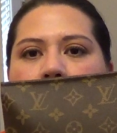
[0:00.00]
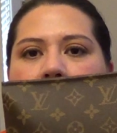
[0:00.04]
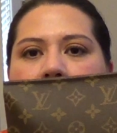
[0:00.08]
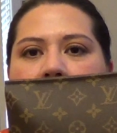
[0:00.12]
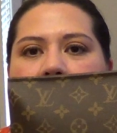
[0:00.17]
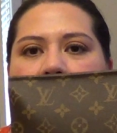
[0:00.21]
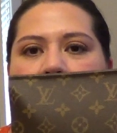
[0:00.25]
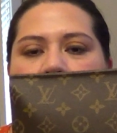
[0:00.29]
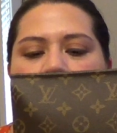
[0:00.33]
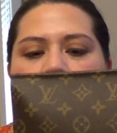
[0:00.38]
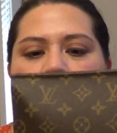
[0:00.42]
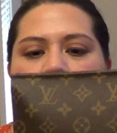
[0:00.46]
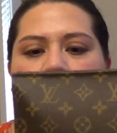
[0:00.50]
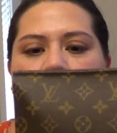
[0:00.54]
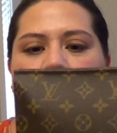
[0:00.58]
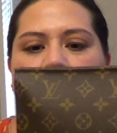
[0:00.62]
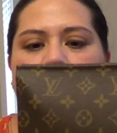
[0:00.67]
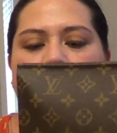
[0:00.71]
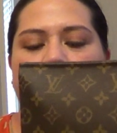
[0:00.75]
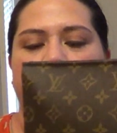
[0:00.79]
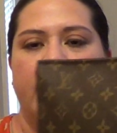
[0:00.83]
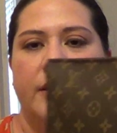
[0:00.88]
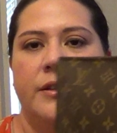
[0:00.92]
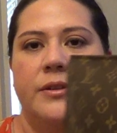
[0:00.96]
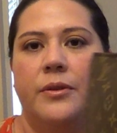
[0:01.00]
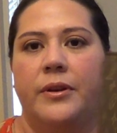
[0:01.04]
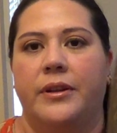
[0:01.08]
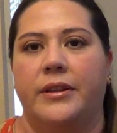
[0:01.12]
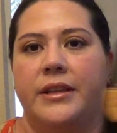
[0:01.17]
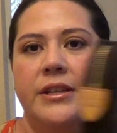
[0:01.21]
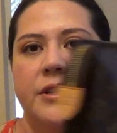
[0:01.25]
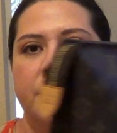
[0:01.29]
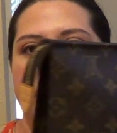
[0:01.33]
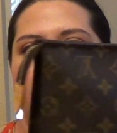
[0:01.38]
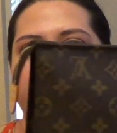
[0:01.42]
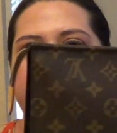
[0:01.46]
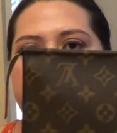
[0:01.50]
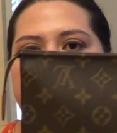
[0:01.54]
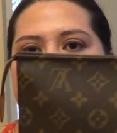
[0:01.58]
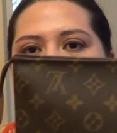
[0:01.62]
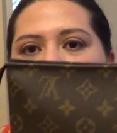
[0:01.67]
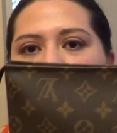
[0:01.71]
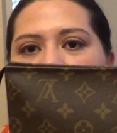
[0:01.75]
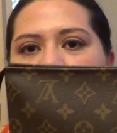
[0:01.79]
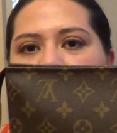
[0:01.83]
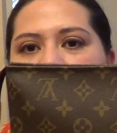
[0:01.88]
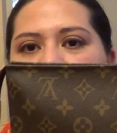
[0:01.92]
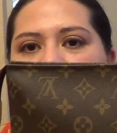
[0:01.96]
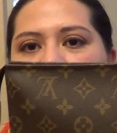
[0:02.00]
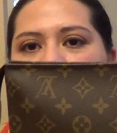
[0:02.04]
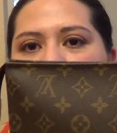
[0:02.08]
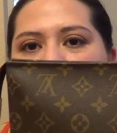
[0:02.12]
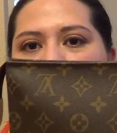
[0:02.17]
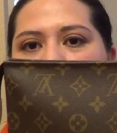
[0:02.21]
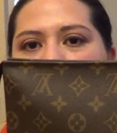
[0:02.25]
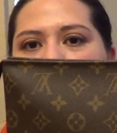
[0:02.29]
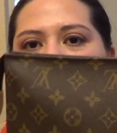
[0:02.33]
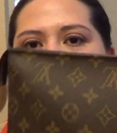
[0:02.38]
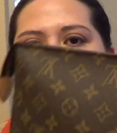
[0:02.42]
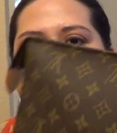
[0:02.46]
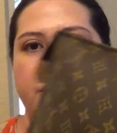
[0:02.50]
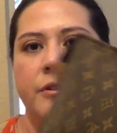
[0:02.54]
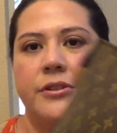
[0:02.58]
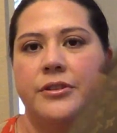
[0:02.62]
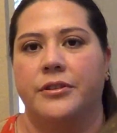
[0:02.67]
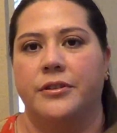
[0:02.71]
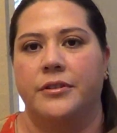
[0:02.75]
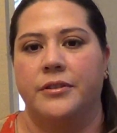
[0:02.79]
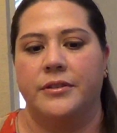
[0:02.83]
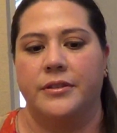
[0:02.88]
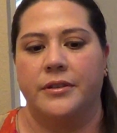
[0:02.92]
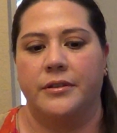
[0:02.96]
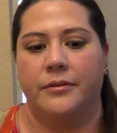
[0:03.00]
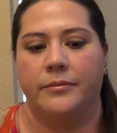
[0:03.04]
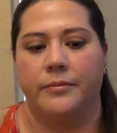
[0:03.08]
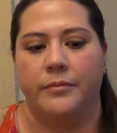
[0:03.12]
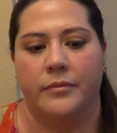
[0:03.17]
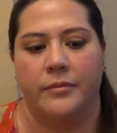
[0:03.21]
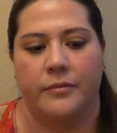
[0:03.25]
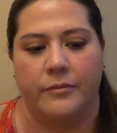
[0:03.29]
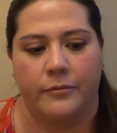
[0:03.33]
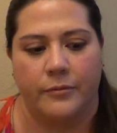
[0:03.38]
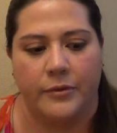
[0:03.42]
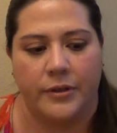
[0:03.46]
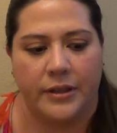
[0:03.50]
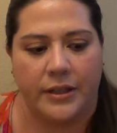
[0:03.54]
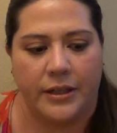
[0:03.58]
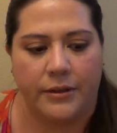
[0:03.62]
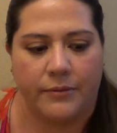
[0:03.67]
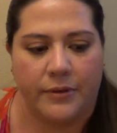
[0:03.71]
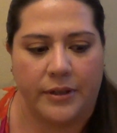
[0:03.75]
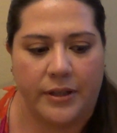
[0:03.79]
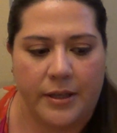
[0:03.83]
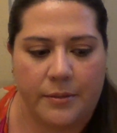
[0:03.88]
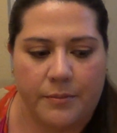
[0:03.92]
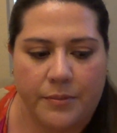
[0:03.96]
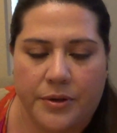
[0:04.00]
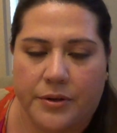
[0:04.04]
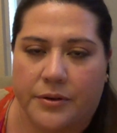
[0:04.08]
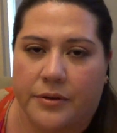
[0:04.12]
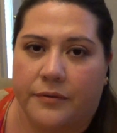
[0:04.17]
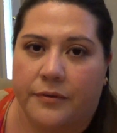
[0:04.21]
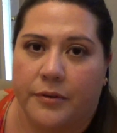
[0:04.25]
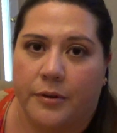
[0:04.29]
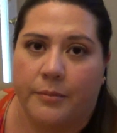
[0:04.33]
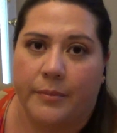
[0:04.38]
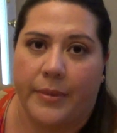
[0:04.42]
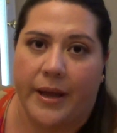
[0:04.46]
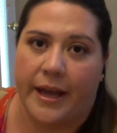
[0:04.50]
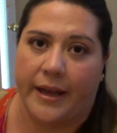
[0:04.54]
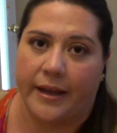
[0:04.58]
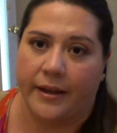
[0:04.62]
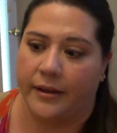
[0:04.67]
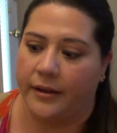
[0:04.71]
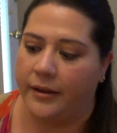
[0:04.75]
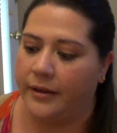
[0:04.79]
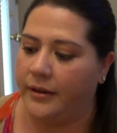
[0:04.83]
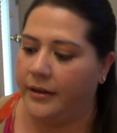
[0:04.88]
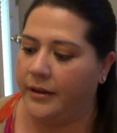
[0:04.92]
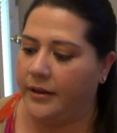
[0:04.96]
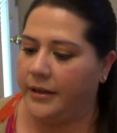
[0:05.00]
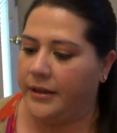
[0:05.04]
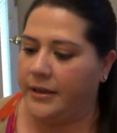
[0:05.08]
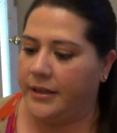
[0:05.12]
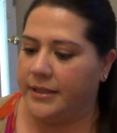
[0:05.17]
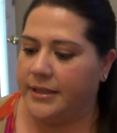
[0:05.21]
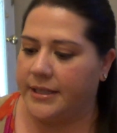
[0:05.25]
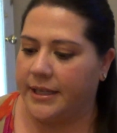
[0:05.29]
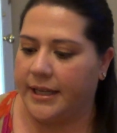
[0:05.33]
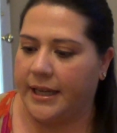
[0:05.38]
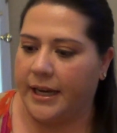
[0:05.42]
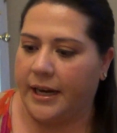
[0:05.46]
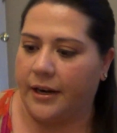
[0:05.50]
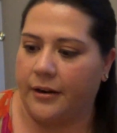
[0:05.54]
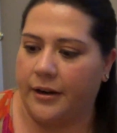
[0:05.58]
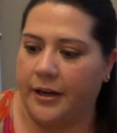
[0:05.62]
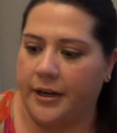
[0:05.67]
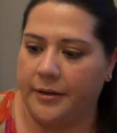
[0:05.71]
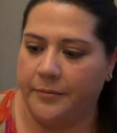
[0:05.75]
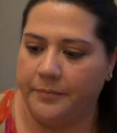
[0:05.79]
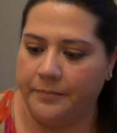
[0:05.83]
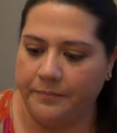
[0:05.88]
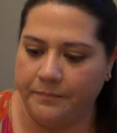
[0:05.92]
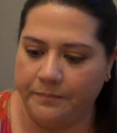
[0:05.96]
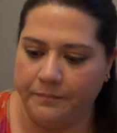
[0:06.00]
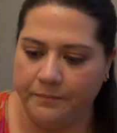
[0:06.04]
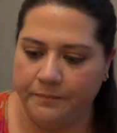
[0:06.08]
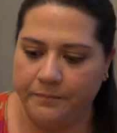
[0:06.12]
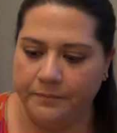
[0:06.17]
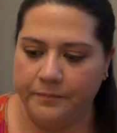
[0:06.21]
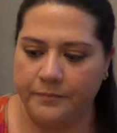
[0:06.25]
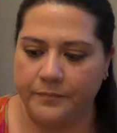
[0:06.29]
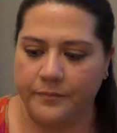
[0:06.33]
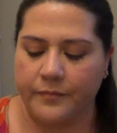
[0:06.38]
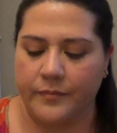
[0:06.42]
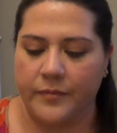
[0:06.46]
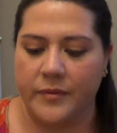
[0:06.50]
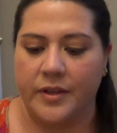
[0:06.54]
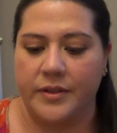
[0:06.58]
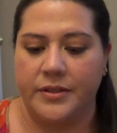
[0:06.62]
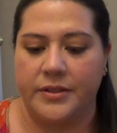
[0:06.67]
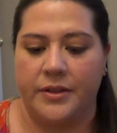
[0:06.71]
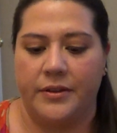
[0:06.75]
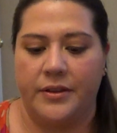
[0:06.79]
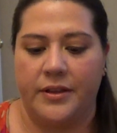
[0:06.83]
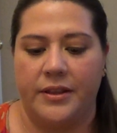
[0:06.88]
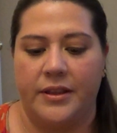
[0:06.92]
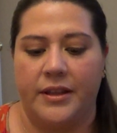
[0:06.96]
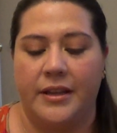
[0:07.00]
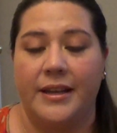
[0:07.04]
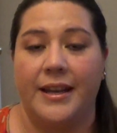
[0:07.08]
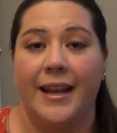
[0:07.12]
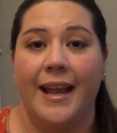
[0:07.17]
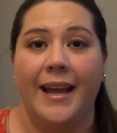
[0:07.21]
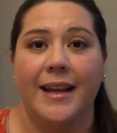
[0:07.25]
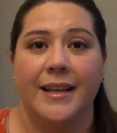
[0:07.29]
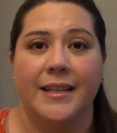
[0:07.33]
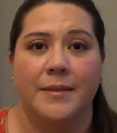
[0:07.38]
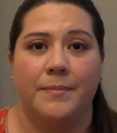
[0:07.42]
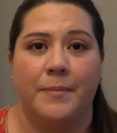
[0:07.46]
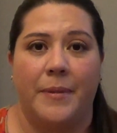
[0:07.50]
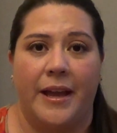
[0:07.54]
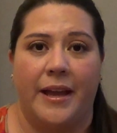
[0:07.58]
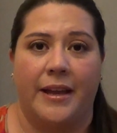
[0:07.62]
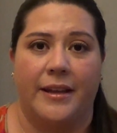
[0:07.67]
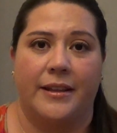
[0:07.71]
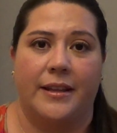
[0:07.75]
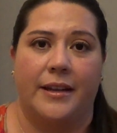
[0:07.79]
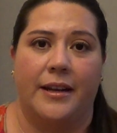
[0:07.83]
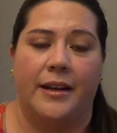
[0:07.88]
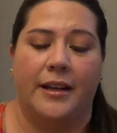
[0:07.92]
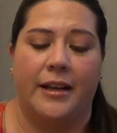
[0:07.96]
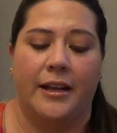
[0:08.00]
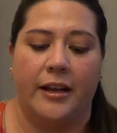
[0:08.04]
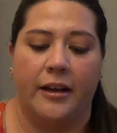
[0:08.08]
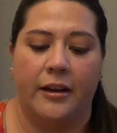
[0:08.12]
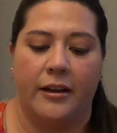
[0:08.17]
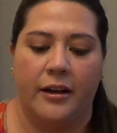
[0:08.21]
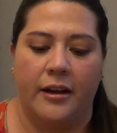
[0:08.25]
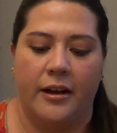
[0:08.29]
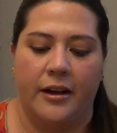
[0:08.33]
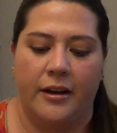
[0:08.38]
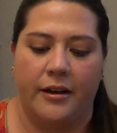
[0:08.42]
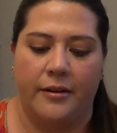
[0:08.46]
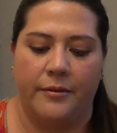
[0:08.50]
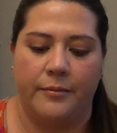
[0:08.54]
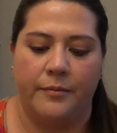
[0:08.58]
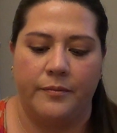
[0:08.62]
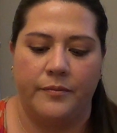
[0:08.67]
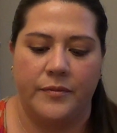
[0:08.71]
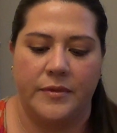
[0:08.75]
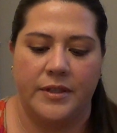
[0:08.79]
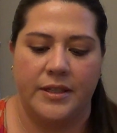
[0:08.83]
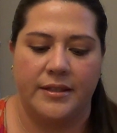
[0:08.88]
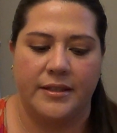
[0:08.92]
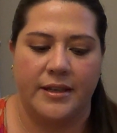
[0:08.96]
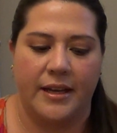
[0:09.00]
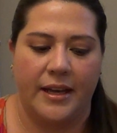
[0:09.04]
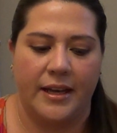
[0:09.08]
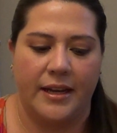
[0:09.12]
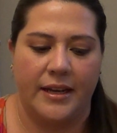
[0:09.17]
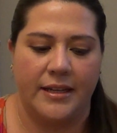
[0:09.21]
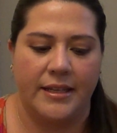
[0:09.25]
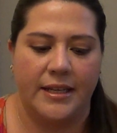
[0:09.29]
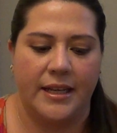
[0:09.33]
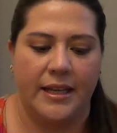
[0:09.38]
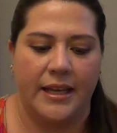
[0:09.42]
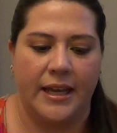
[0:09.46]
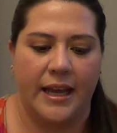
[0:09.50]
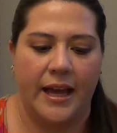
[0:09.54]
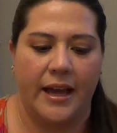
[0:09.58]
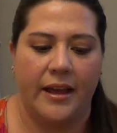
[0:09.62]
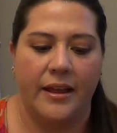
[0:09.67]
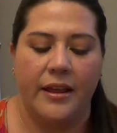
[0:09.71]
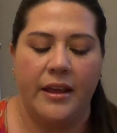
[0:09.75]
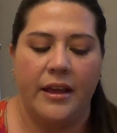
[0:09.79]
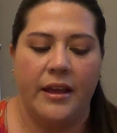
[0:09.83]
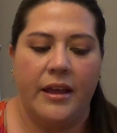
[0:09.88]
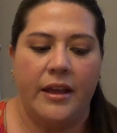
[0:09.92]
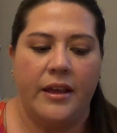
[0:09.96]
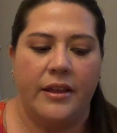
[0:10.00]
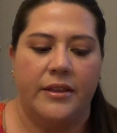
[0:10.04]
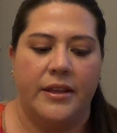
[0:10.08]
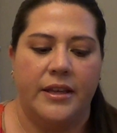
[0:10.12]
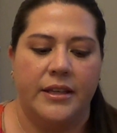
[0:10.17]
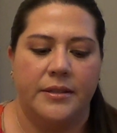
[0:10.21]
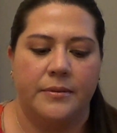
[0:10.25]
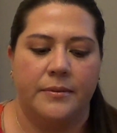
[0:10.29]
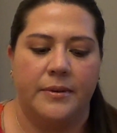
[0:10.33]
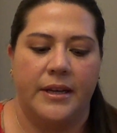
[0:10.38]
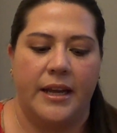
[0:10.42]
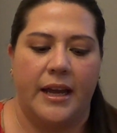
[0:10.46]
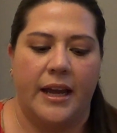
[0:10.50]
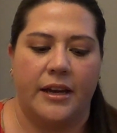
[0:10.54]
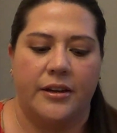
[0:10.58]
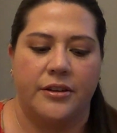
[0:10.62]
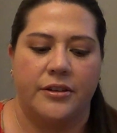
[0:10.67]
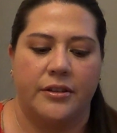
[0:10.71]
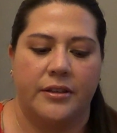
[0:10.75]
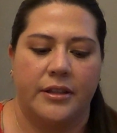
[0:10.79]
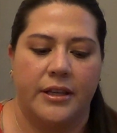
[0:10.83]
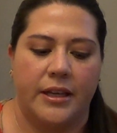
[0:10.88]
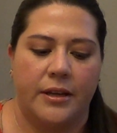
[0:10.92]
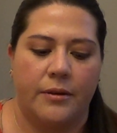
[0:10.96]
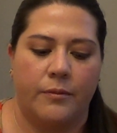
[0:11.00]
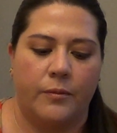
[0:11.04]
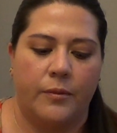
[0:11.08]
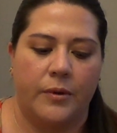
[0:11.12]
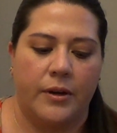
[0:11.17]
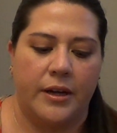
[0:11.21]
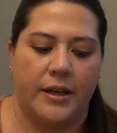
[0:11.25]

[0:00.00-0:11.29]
print of the Toiletry 26 pouch. So really, really beautiful bag to carry. So then the next bag that I decided to get, this one actually